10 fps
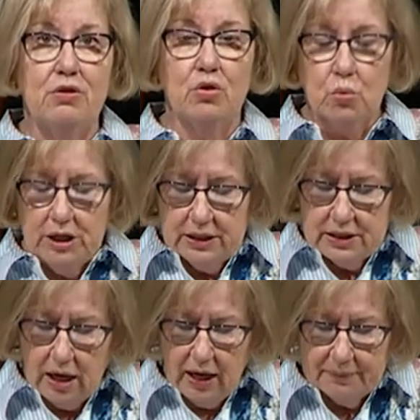three
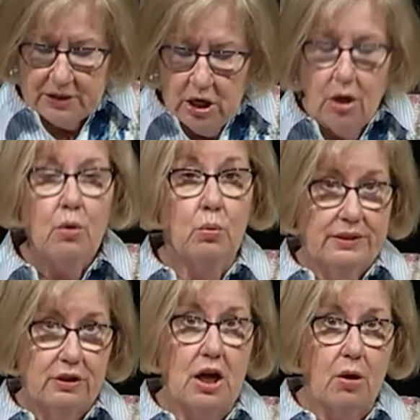times
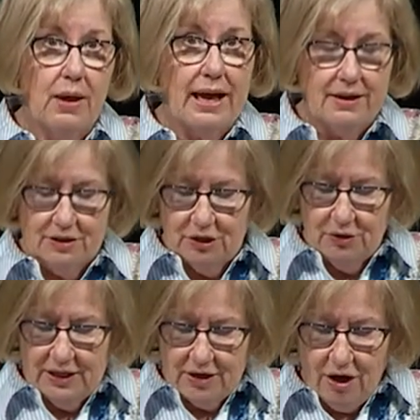with no
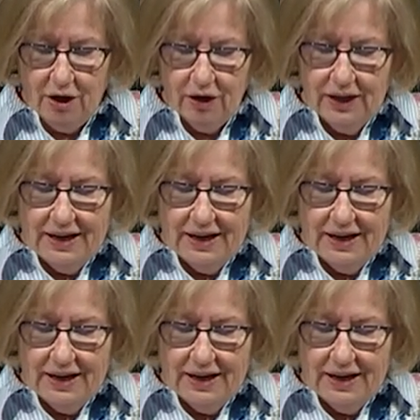attitude at all.